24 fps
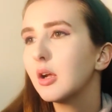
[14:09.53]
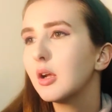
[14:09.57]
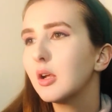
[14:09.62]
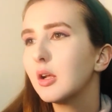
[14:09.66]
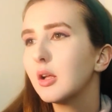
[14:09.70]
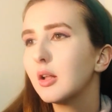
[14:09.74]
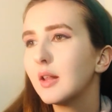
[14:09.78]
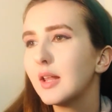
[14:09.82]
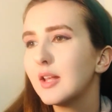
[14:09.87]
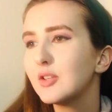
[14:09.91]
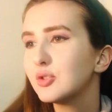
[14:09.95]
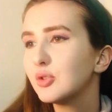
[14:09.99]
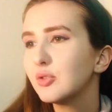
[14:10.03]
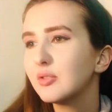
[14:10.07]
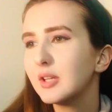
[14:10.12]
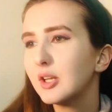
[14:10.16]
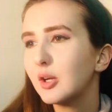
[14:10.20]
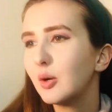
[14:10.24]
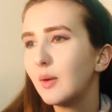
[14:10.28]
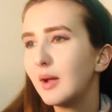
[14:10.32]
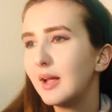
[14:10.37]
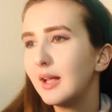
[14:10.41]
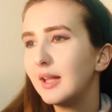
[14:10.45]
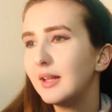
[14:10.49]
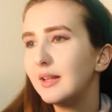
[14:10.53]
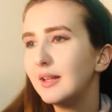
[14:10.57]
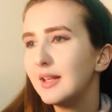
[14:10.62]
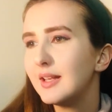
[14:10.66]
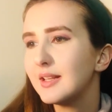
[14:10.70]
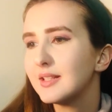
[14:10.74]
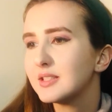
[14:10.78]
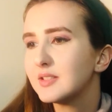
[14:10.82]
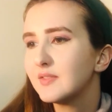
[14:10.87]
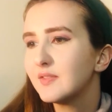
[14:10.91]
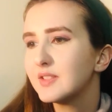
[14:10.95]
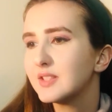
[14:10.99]
That's already quite a
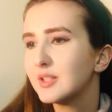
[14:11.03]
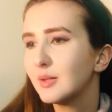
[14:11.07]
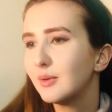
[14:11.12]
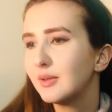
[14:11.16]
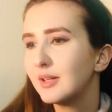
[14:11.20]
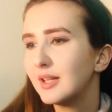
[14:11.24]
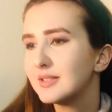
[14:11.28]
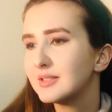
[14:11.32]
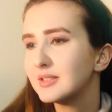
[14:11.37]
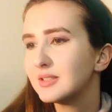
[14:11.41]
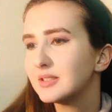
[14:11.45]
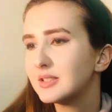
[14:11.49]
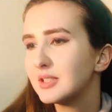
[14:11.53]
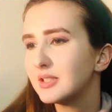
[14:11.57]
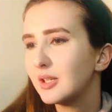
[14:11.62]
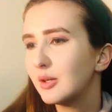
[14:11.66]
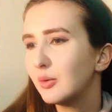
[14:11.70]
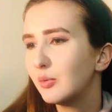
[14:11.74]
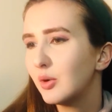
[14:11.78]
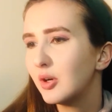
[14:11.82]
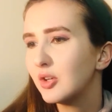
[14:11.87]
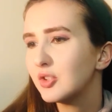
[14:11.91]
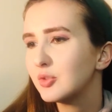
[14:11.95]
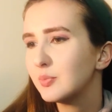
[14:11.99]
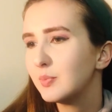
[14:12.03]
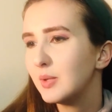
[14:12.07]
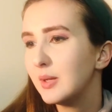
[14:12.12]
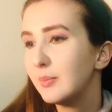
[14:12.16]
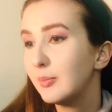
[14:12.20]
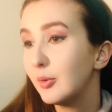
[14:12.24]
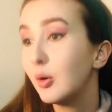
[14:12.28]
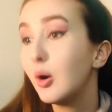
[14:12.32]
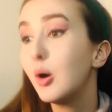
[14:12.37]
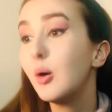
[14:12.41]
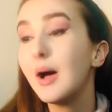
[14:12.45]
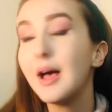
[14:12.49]
list for someone that said they don't watch
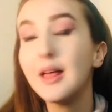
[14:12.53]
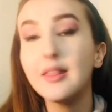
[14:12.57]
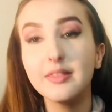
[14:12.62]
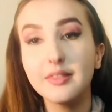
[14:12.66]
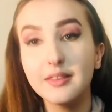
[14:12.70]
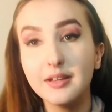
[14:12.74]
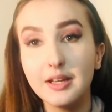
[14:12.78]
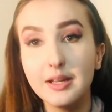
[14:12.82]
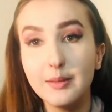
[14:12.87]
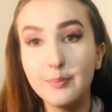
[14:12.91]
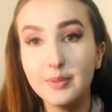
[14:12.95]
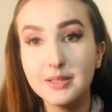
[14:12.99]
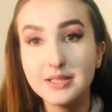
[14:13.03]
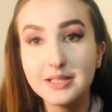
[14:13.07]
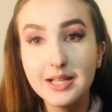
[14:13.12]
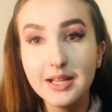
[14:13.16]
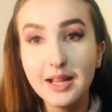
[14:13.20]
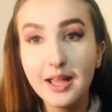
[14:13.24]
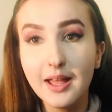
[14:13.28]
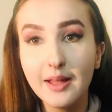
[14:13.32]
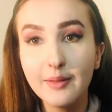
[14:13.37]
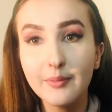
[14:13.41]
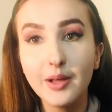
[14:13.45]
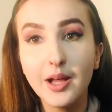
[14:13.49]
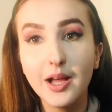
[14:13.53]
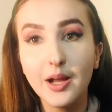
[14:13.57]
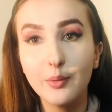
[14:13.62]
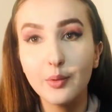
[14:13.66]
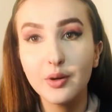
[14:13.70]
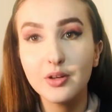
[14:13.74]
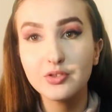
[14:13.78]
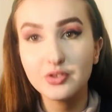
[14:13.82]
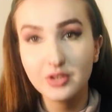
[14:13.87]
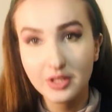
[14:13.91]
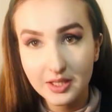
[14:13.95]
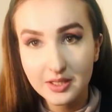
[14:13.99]
people. Oh, Anthony Padilla, I
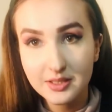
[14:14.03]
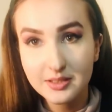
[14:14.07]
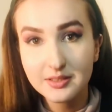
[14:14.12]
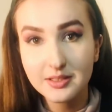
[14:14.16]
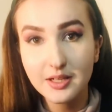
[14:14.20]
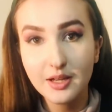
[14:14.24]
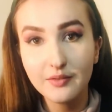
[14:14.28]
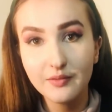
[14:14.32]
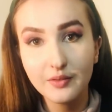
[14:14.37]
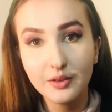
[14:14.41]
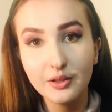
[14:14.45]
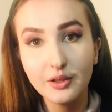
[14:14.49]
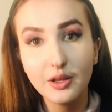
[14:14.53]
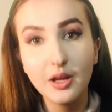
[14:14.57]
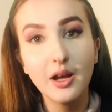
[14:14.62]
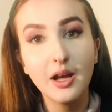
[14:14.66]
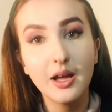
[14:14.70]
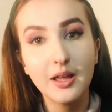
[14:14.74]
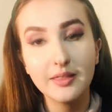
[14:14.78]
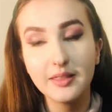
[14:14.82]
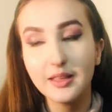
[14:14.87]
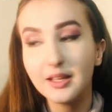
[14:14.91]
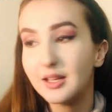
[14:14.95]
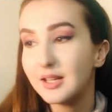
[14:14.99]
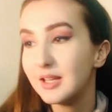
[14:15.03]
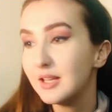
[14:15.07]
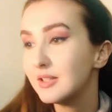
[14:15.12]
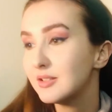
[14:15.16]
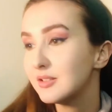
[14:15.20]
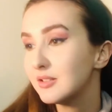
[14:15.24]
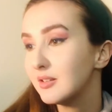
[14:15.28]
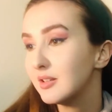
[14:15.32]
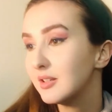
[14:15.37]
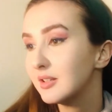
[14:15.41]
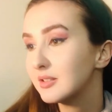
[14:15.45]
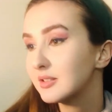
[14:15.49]
watch his stuff a lot. I think he's
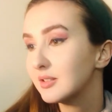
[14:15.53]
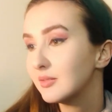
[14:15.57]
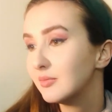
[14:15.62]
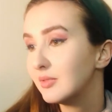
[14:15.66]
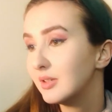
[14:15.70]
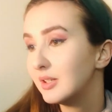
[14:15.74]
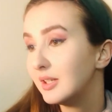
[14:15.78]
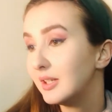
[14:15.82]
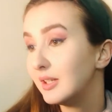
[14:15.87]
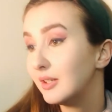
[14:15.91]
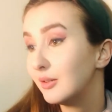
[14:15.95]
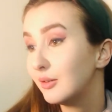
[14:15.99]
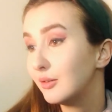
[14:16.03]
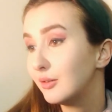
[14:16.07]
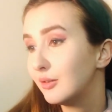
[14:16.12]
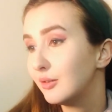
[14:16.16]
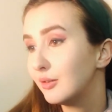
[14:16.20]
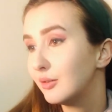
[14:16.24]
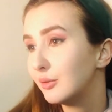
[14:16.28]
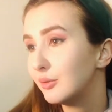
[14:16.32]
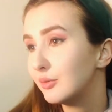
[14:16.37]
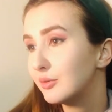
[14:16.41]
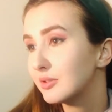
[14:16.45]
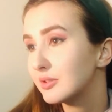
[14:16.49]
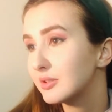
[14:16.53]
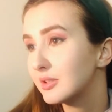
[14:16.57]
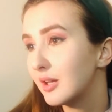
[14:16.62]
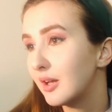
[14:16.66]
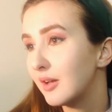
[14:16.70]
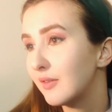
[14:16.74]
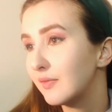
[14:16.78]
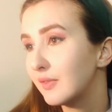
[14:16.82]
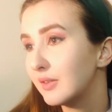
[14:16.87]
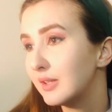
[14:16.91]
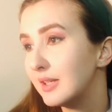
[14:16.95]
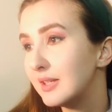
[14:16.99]
doing some really cool
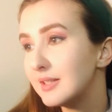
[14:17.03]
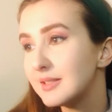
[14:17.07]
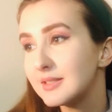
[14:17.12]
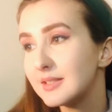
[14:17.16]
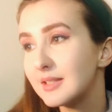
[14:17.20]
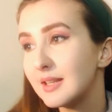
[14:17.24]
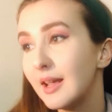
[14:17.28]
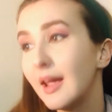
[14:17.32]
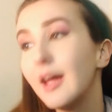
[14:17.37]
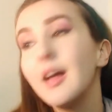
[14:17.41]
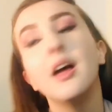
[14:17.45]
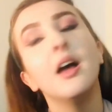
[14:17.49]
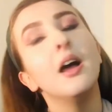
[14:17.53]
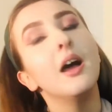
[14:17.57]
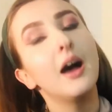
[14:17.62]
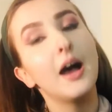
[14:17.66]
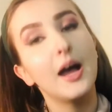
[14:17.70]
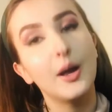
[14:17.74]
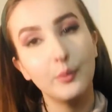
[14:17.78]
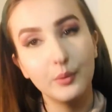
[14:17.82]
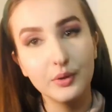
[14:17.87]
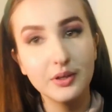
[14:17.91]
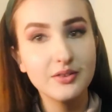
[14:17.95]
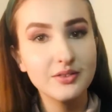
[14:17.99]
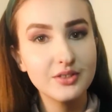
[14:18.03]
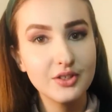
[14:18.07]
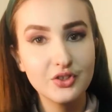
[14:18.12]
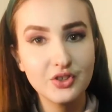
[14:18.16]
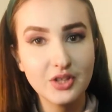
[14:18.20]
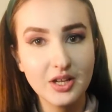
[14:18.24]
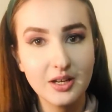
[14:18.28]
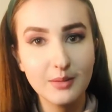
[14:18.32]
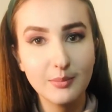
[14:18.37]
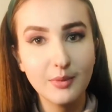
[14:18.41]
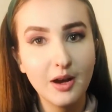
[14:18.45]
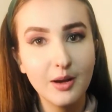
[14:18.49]
stuff on the internet. I would have said
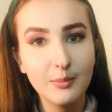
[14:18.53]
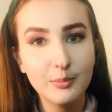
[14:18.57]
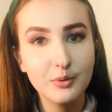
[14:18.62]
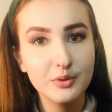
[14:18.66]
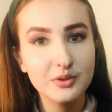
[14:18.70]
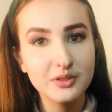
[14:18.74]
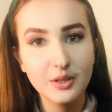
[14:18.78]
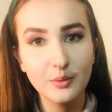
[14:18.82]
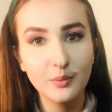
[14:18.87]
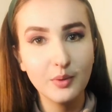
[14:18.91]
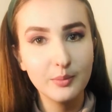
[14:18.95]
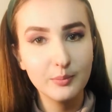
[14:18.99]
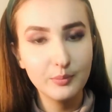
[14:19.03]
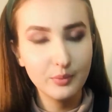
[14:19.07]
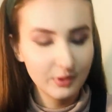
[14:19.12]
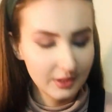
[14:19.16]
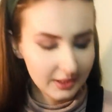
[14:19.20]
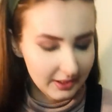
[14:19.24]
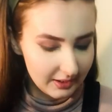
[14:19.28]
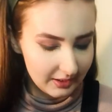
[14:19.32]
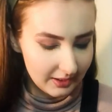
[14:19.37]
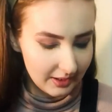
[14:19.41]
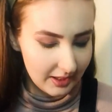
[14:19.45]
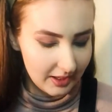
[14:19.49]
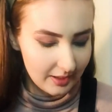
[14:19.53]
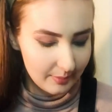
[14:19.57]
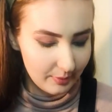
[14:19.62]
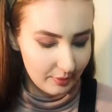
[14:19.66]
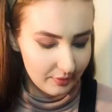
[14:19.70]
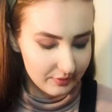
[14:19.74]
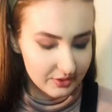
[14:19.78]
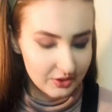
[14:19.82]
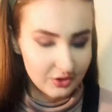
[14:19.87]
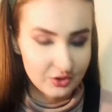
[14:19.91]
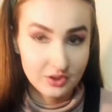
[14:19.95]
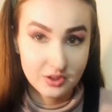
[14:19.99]
Jenna Marbles at one point, but
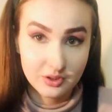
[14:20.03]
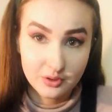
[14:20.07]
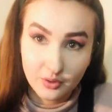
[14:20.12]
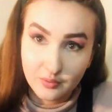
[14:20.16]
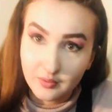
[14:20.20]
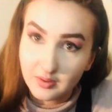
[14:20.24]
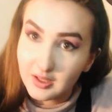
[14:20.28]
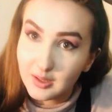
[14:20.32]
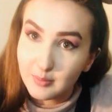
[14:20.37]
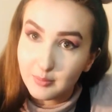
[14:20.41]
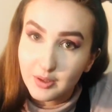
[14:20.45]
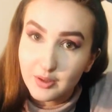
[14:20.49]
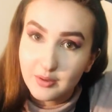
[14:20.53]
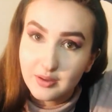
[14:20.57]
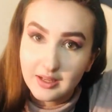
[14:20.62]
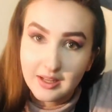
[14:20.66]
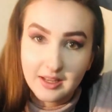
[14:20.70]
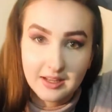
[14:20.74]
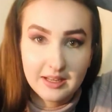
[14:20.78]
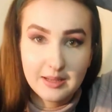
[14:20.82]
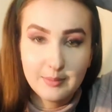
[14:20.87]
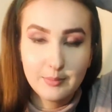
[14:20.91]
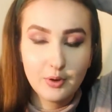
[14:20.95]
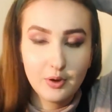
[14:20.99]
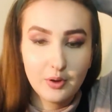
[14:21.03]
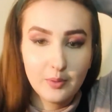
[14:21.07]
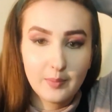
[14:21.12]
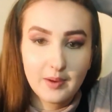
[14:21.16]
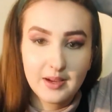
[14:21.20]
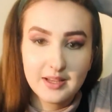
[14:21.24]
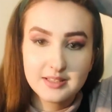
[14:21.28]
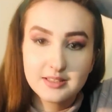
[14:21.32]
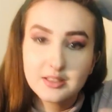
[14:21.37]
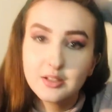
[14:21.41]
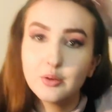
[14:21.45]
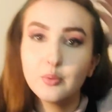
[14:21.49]
obviously she's not really uploading anymore, but
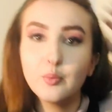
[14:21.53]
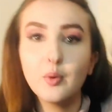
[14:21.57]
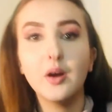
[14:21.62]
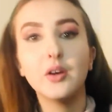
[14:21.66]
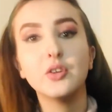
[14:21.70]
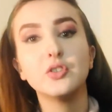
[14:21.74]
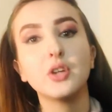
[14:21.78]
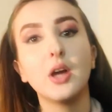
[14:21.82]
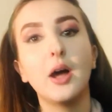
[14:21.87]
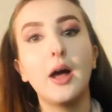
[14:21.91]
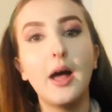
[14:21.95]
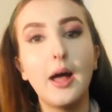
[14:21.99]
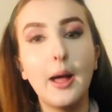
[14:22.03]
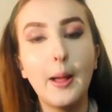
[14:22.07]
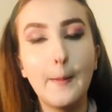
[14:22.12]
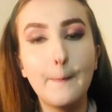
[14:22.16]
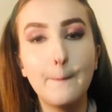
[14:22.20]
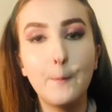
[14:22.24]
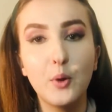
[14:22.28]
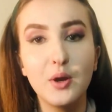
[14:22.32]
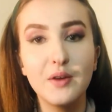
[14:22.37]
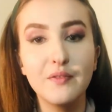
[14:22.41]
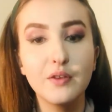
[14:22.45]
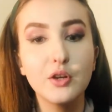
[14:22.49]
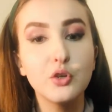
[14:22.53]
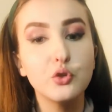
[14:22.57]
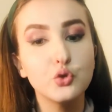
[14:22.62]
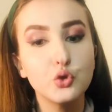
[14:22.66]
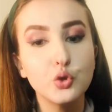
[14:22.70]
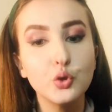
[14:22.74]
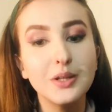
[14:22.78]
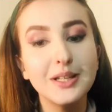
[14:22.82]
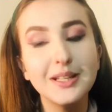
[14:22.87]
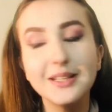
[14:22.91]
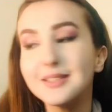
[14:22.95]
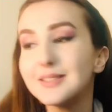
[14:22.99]
I still watch her boyfriend
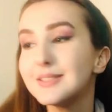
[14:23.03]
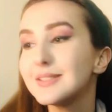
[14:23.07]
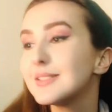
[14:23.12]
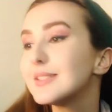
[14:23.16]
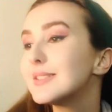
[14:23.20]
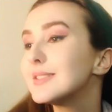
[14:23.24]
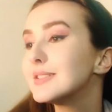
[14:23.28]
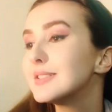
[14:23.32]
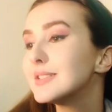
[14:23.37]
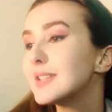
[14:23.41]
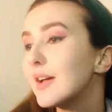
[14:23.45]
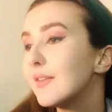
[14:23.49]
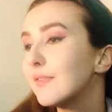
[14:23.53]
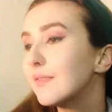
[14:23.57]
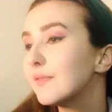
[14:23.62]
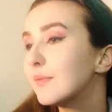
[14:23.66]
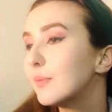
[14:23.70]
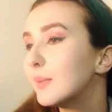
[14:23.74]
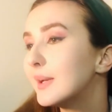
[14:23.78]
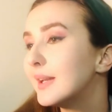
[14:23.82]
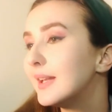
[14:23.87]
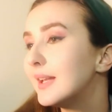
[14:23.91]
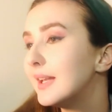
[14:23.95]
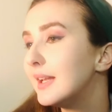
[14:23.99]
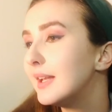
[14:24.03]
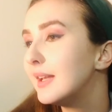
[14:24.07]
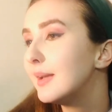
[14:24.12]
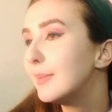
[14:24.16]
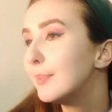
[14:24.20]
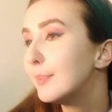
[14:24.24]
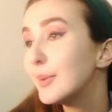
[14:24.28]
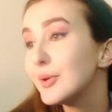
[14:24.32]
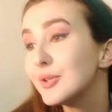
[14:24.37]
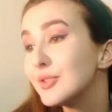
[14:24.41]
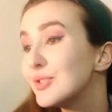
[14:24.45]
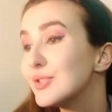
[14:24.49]
Julian's stuff when he
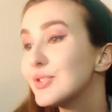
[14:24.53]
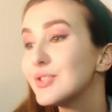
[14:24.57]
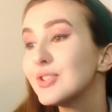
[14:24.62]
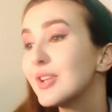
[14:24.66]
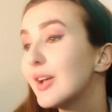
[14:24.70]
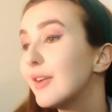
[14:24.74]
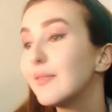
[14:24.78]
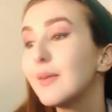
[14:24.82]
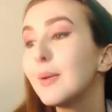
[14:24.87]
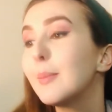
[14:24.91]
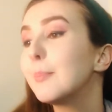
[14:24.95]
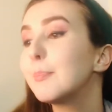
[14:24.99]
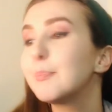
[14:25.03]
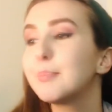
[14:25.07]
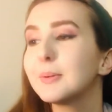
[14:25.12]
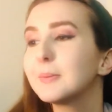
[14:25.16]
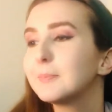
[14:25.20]
puts stuff up.